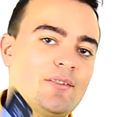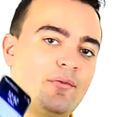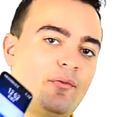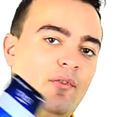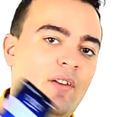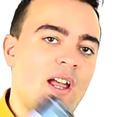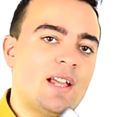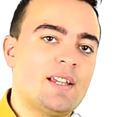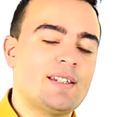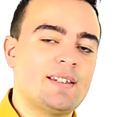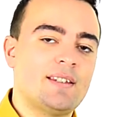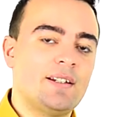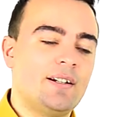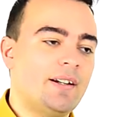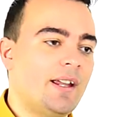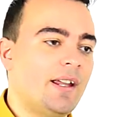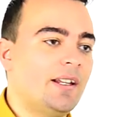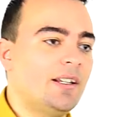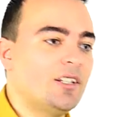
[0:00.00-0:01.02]

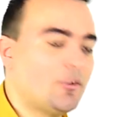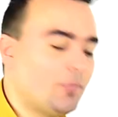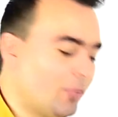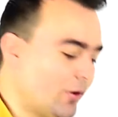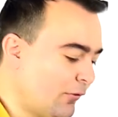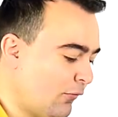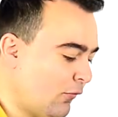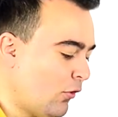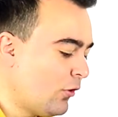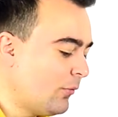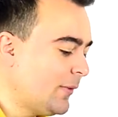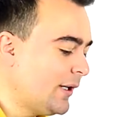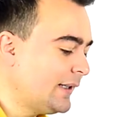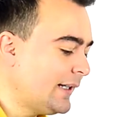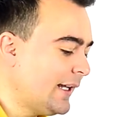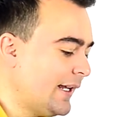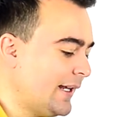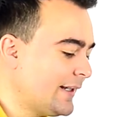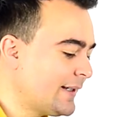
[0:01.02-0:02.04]
faster and as
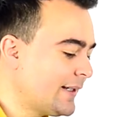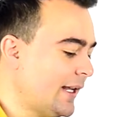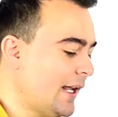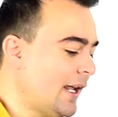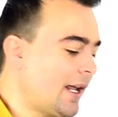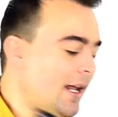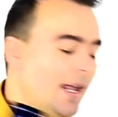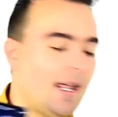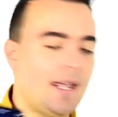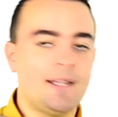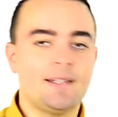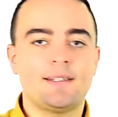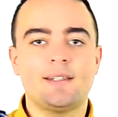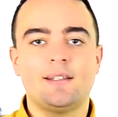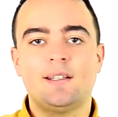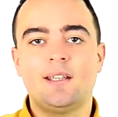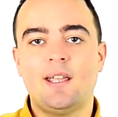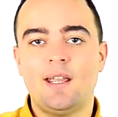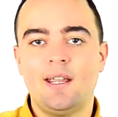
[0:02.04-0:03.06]
performant as
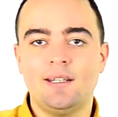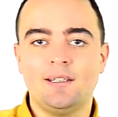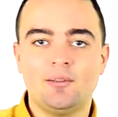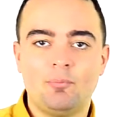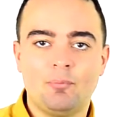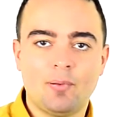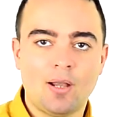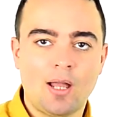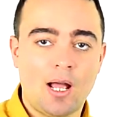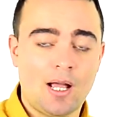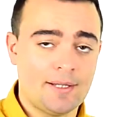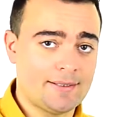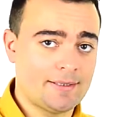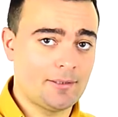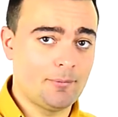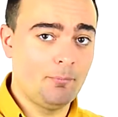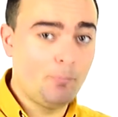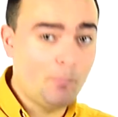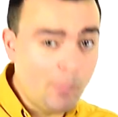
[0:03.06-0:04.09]
S8
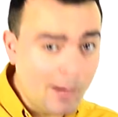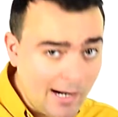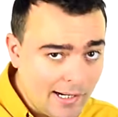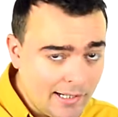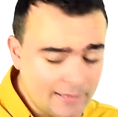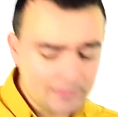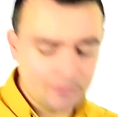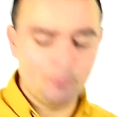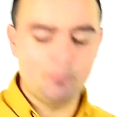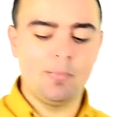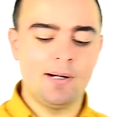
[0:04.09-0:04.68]
Plus, but